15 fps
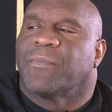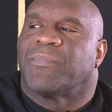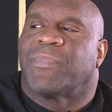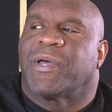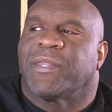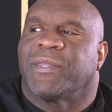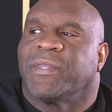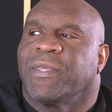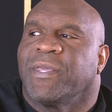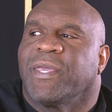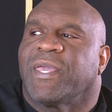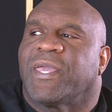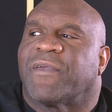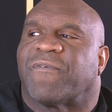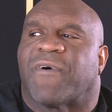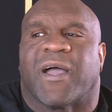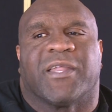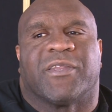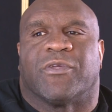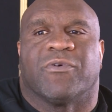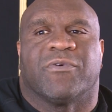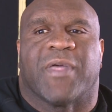But if I
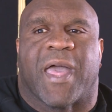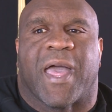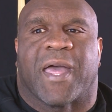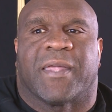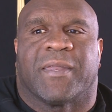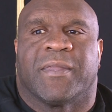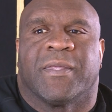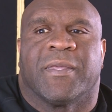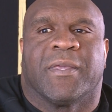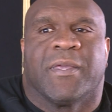do that,